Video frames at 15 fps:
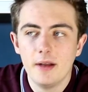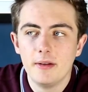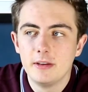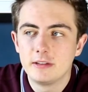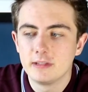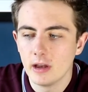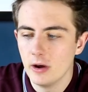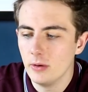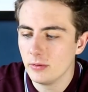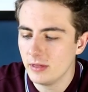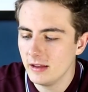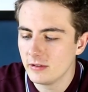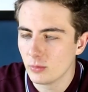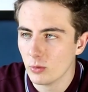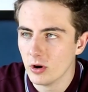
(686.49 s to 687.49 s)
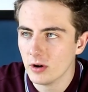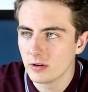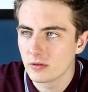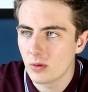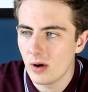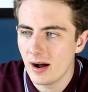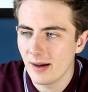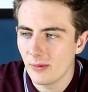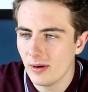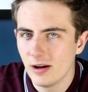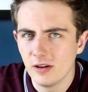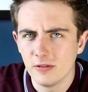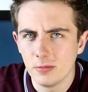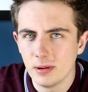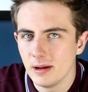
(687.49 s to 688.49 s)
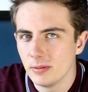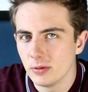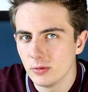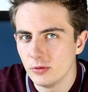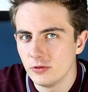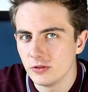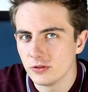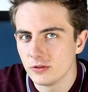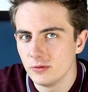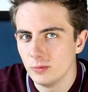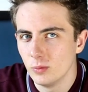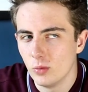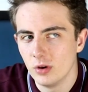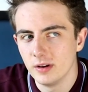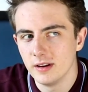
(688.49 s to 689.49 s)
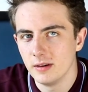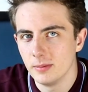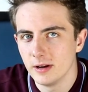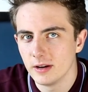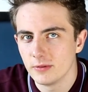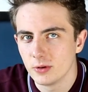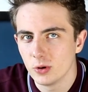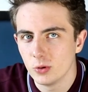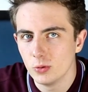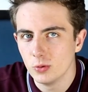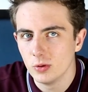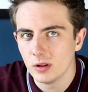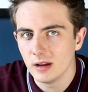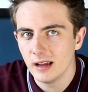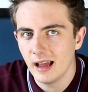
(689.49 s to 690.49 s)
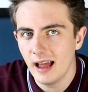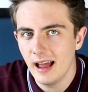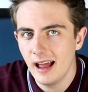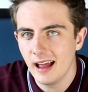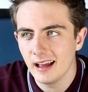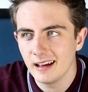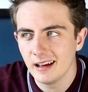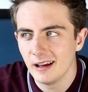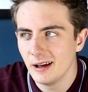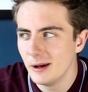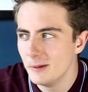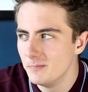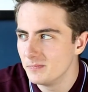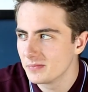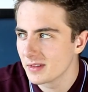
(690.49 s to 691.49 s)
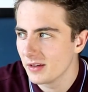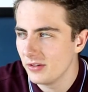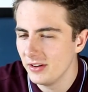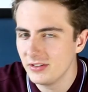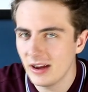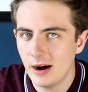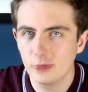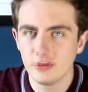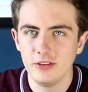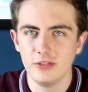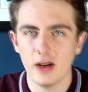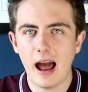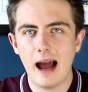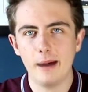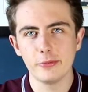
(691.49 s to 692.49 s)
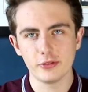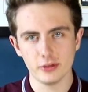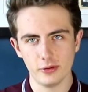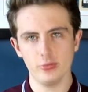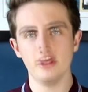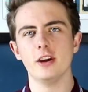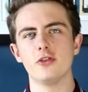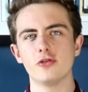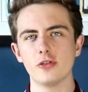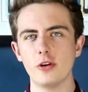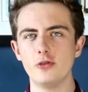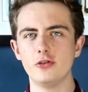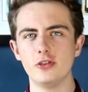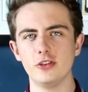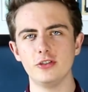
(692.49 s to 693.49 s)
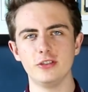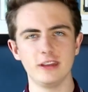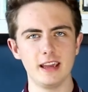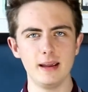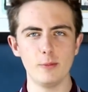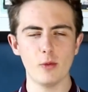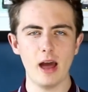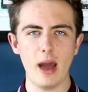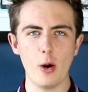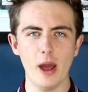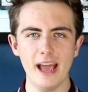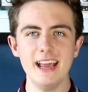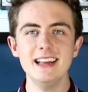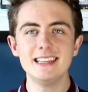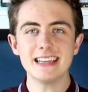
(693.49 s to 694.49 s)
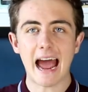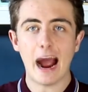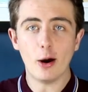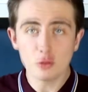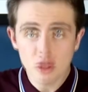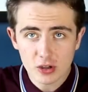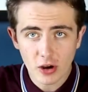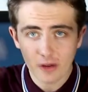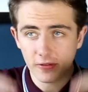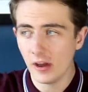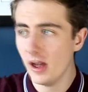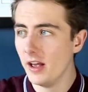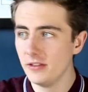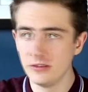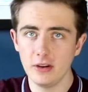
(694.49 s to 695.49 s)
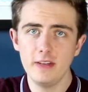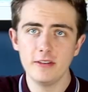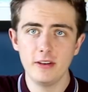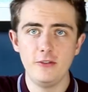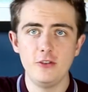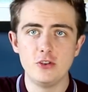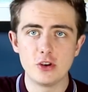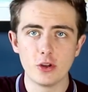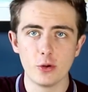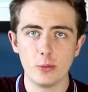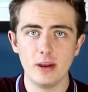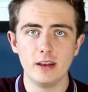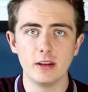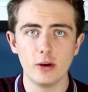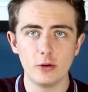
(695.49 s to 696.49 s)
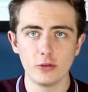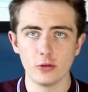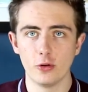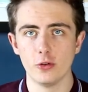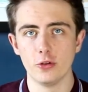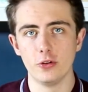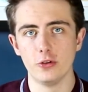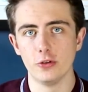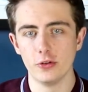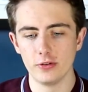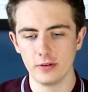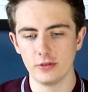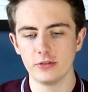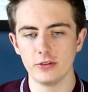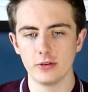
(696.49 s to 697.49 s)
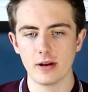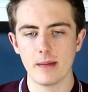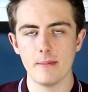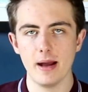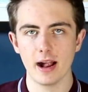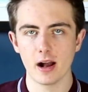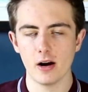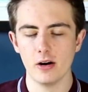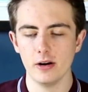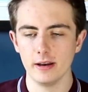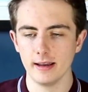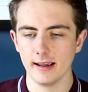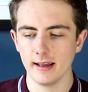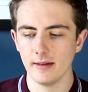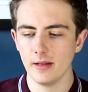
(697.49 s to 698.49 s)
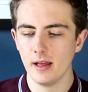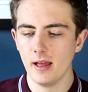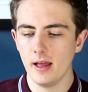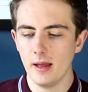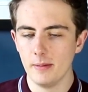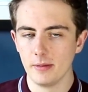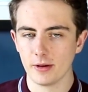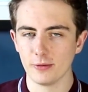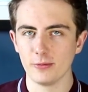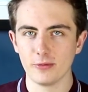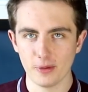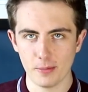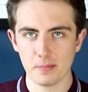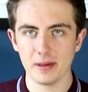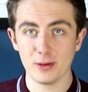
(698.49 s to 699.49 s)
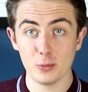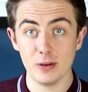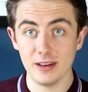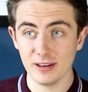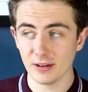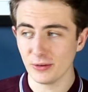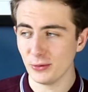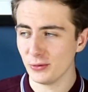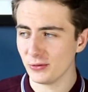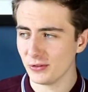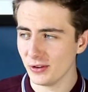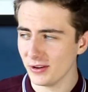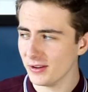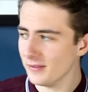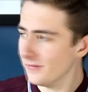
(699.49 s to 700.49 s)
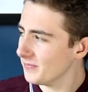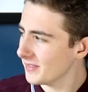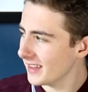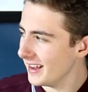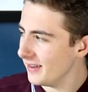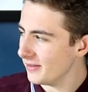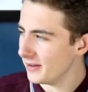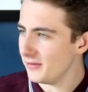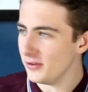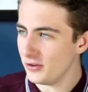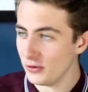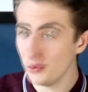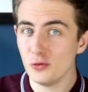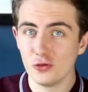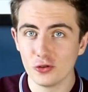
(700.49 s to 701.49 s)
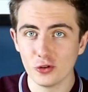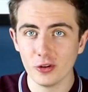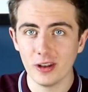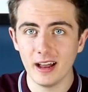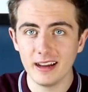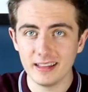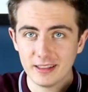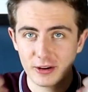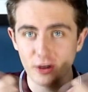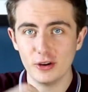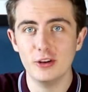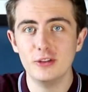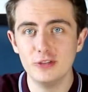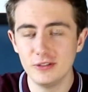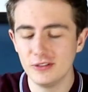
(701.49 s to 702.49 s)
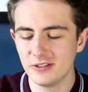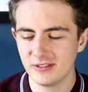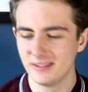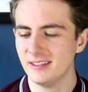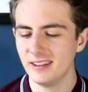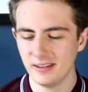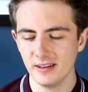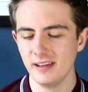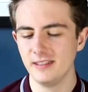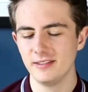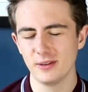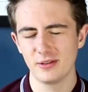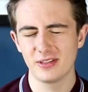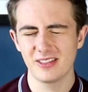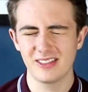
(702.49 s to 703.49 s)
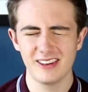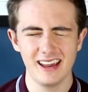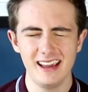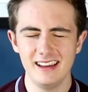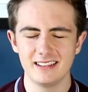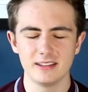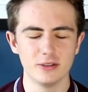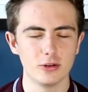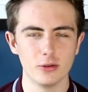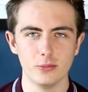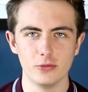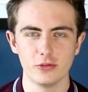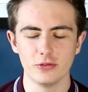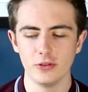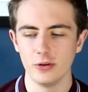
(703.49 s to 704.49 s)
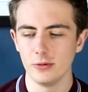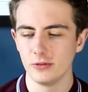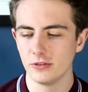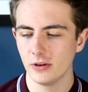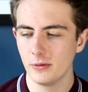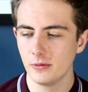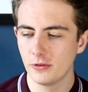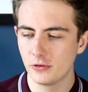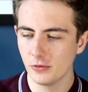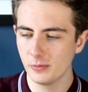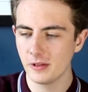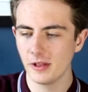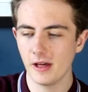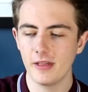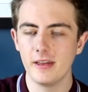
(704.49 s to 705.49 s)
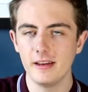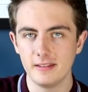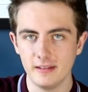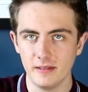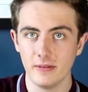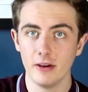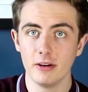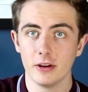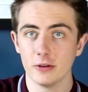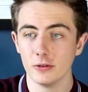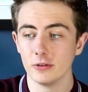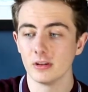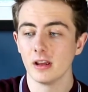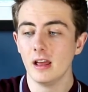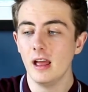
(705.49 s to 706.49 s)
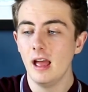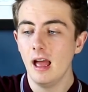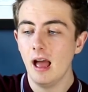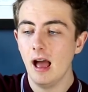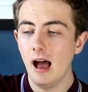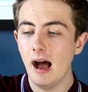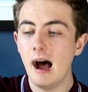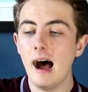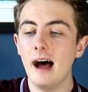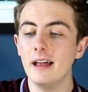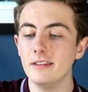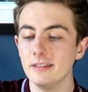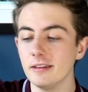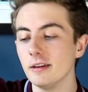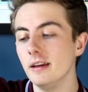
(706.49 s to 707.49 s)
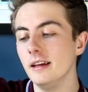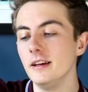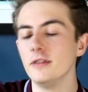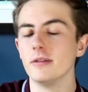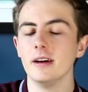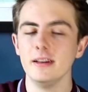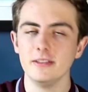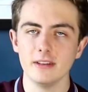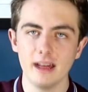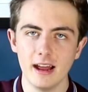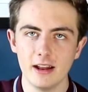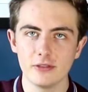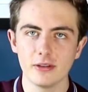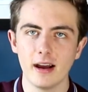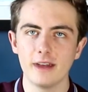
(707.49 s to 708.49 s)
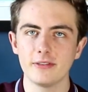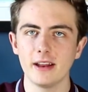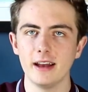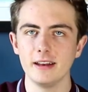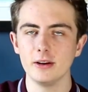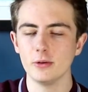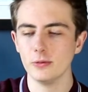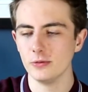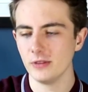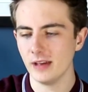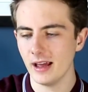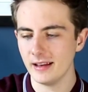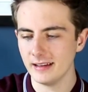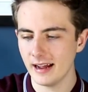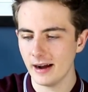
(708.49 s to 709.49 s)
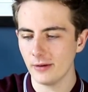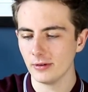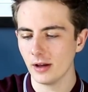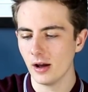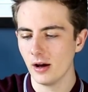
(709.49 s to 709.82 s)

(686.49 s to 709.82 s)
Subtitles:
So this works quite well for people who are just wanting a bit of cool air. This house is absolutely atrocious to keep heat out of. So even if you shut the windows and all the doors, it'll still get mega hot in here because we've got big windows that even if you do shut like the curtains, the heat still comes through. So something like this is very good. And it creates an air draft and it cools the air down,